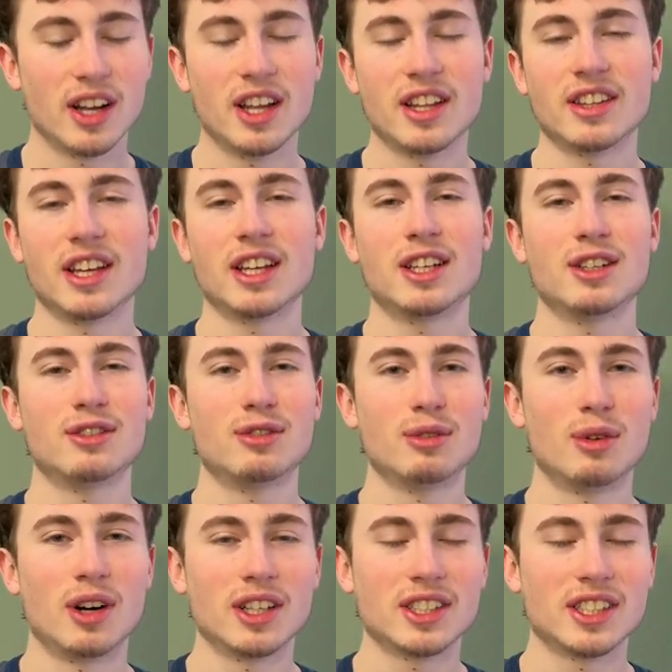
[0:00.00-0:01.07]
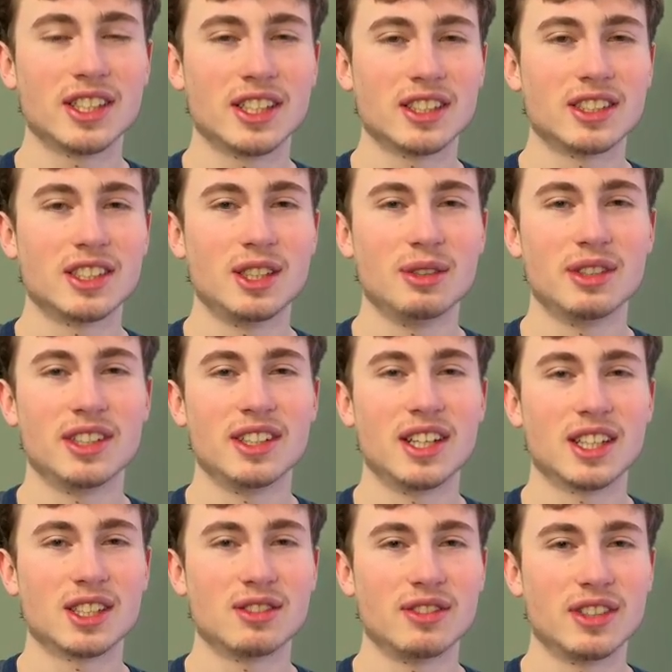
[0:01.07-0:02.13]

Thank you for watching. I'll see you in the next video.